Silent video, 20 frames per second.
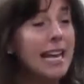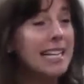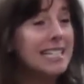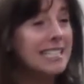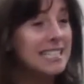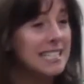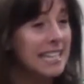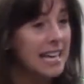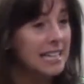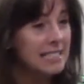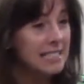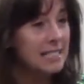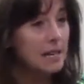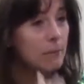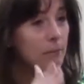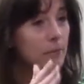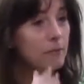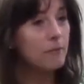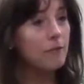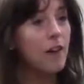It sets
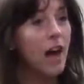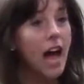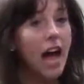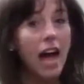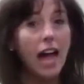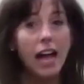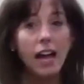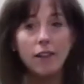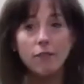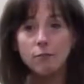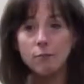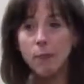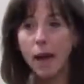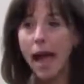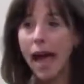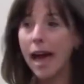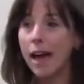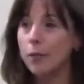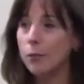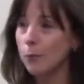up 5
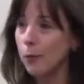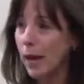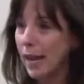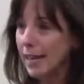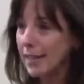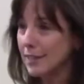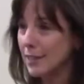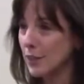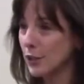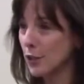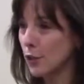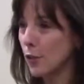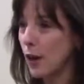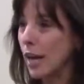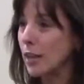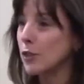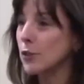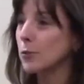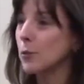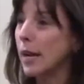pathways to
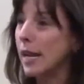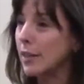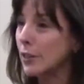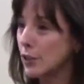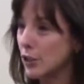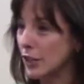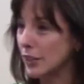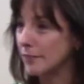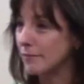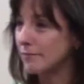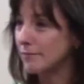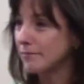graduation.